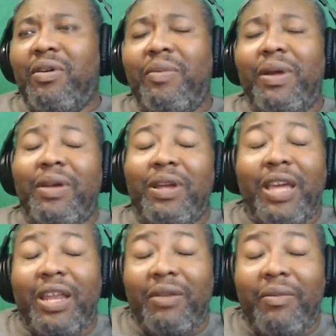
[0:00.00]
again,
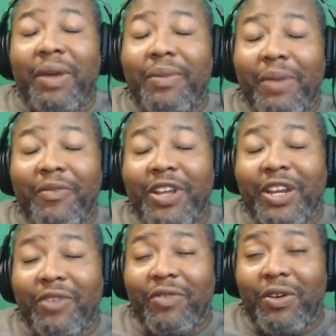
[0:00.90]
maybe I'm reading it
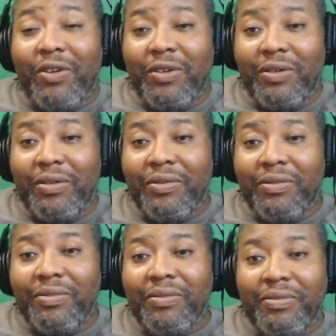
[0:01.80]
wrong. I don't
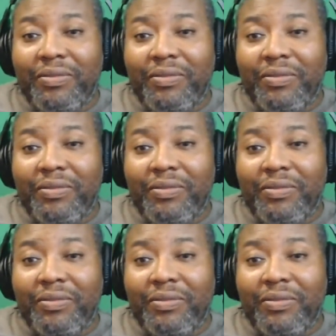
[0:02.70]
because she,